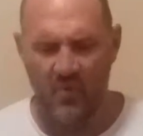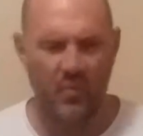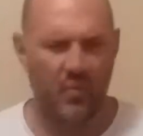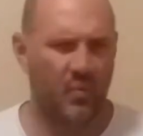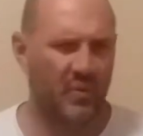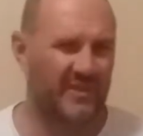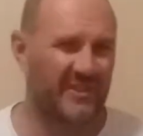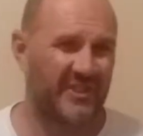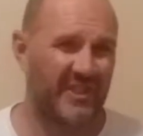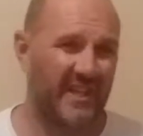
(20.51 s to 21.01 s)

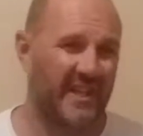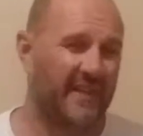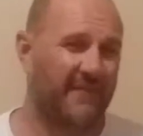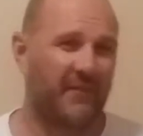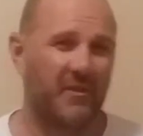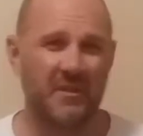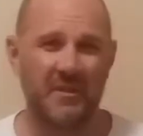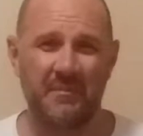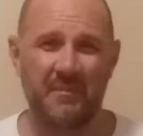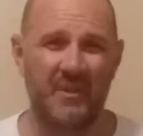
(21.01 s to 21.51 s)
What's the
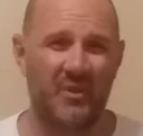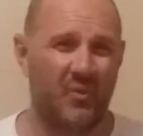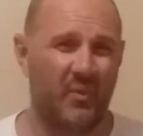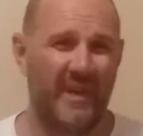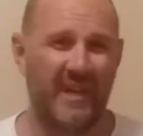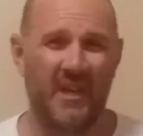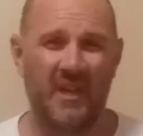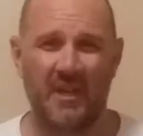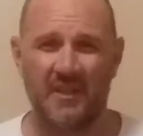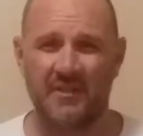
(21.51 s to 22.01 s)
difference
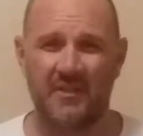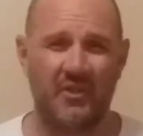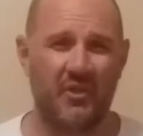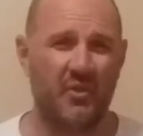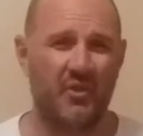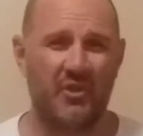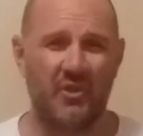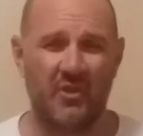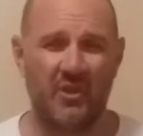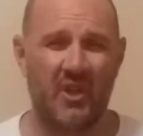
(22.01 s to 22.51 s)
between
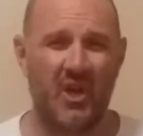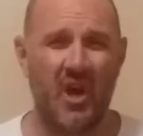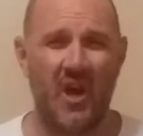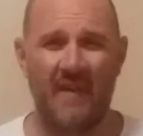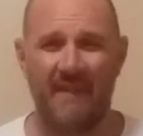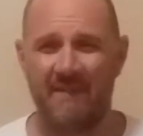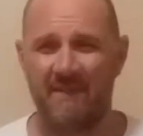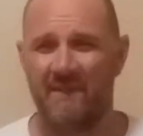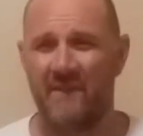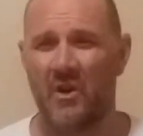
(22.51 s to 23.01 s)
constitutional law
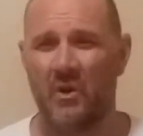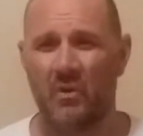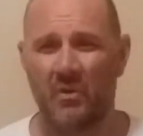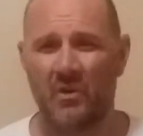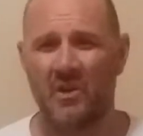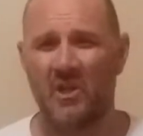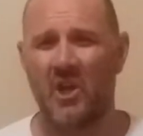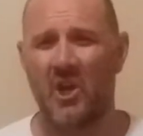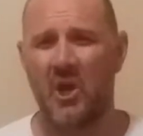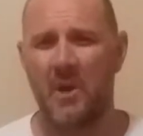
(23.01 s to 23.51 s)
and federal
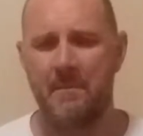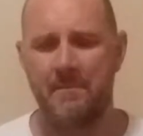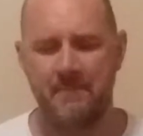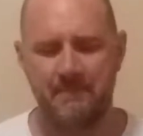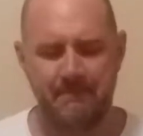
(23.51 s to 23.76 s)
law?